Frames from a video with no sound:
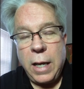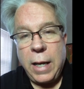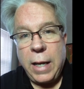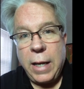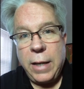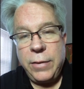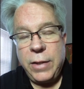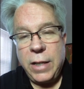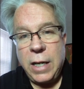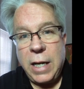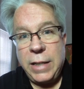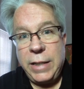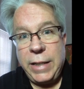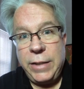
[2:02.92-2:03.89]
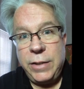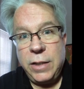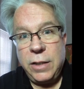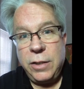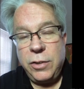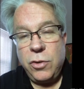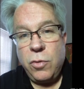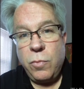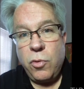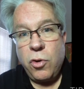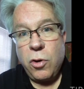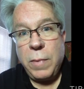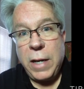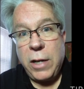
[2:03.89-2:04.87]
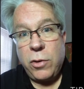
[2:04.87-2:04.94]
that I need to know more
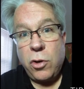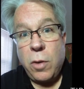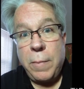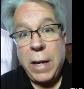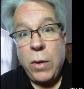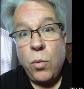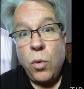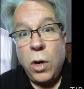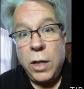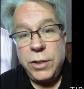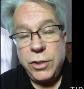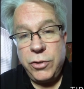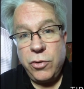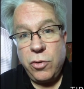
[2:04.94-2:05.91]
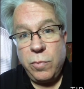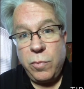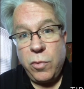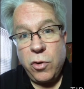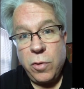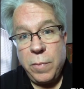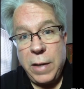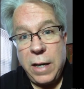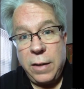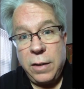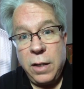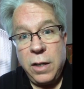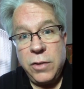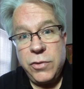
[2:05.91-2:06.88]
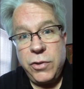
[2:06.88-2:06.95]
about or may want to know more about?
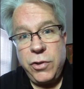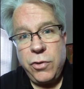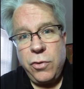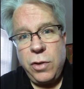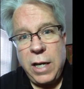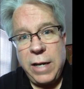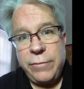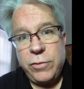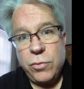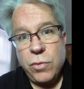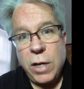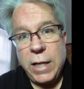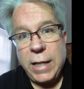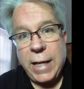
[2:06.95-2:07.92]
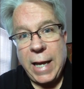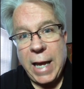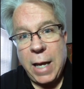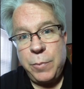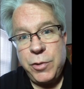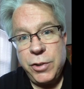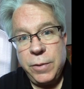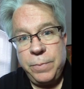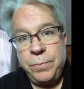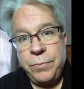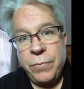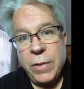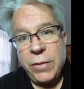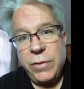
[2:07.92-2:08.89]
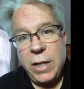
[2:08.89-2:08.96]
So you're going to have to write a caption
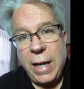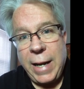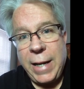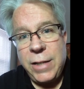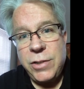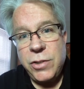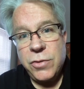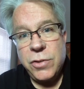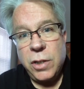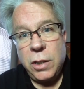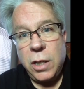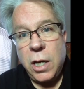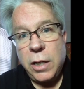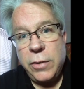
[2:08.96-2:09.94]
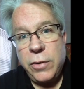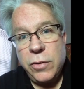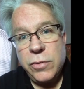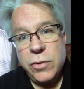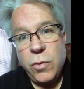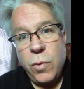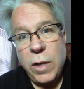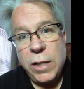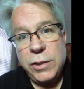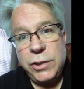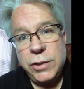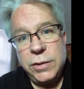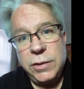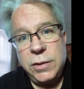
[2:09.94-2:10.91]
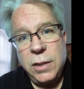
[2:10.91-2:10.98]
that answers a lot of those
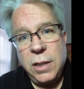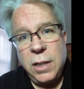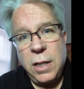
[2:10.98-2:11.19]
questions.